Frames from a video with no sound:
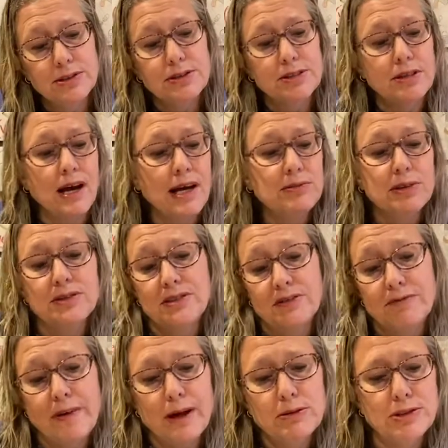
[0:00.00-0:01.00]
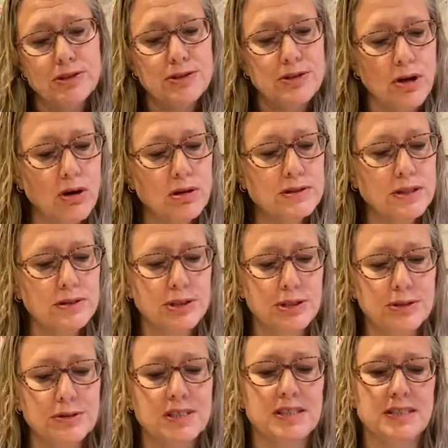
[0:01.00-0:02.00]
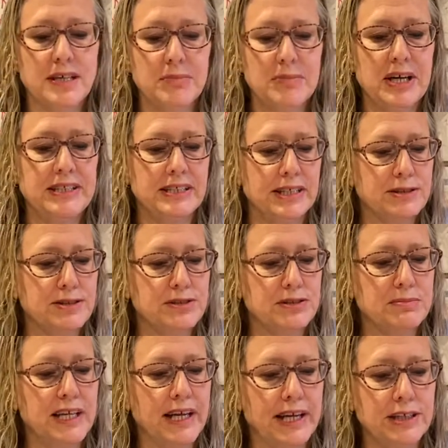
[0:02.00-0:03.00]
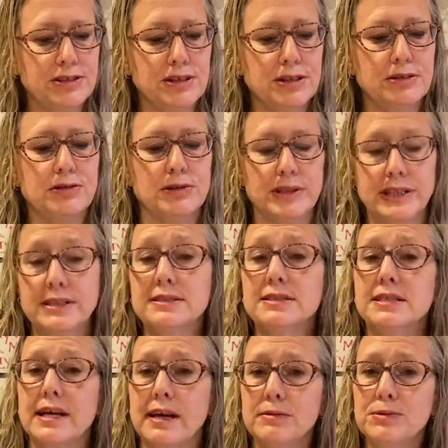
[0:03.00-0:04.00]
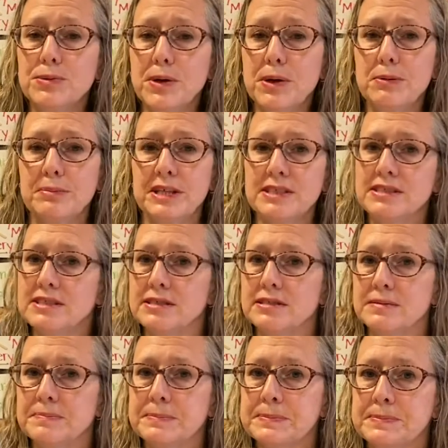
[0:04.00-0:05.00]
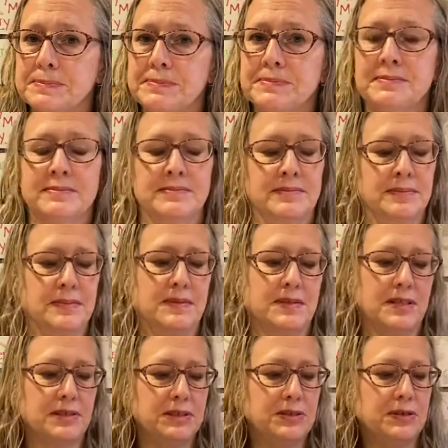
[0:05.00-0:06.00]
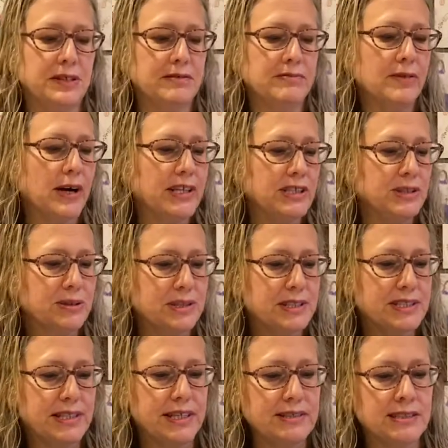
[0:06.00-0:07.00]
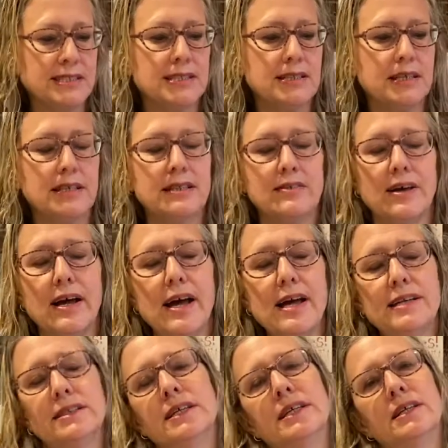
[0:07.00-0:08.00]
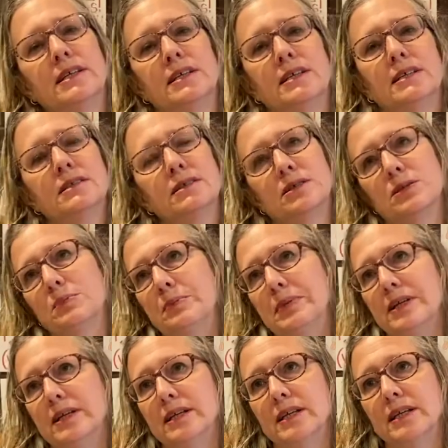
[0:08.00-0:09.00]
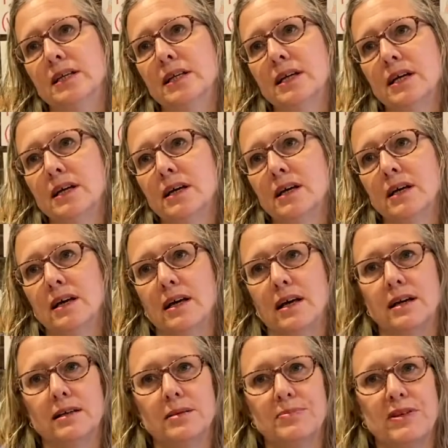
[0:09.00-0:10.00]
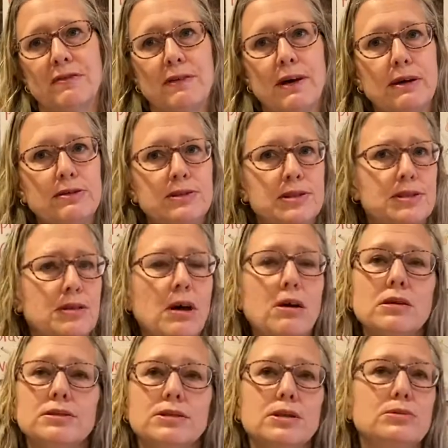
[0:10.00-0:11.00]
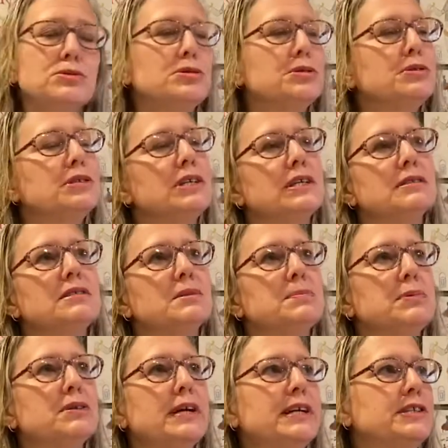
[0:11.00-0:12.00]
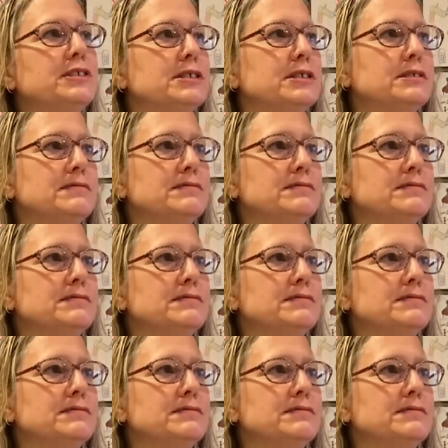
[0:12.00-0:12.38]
I wrote, the founders also used some ideas from the ancient Greeks and Romans. So you can write your sentence like that. Could be, the founders also took inspiration